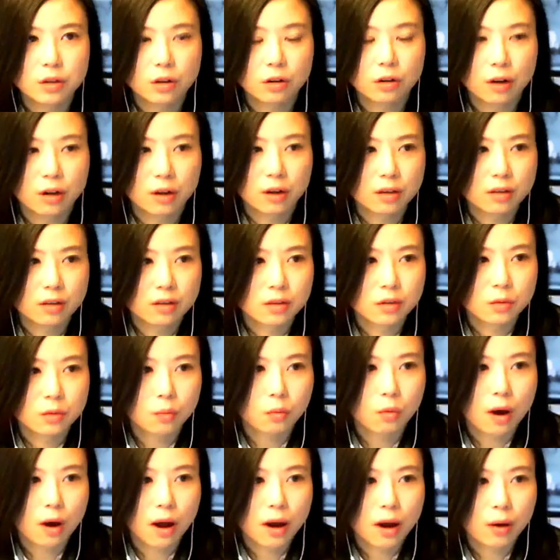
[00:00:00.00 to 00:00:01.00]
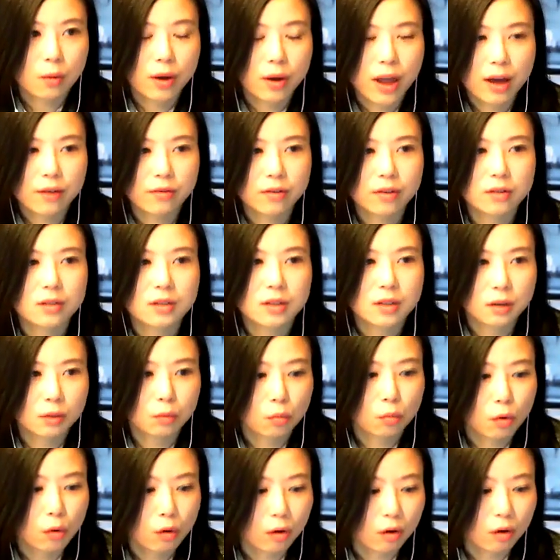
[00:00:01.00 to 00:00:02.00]
curious why we haven't
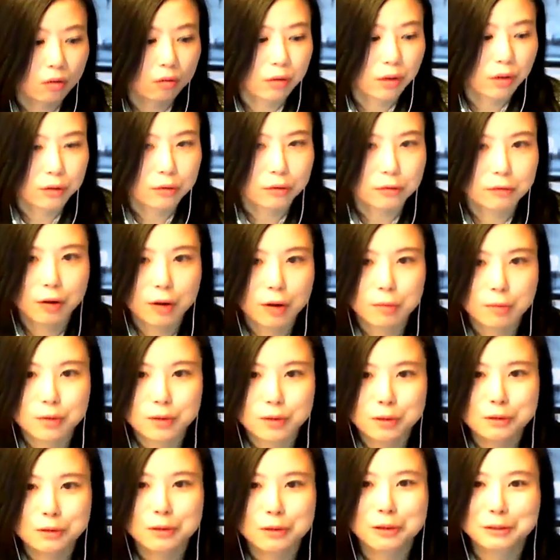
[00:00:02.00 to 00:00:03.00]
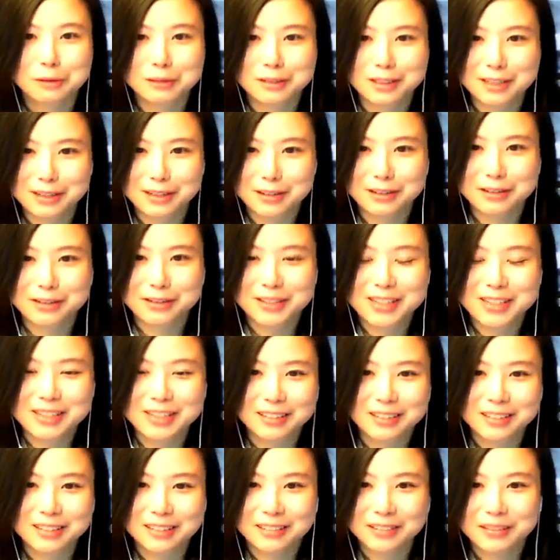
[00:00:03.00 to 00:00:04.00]
seen more radiopharmaceutical deals.
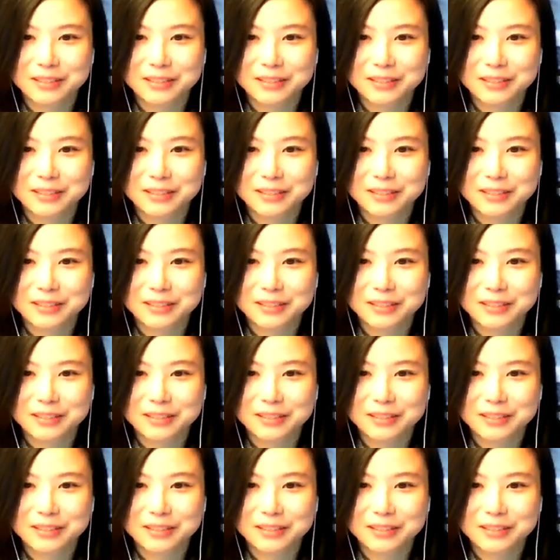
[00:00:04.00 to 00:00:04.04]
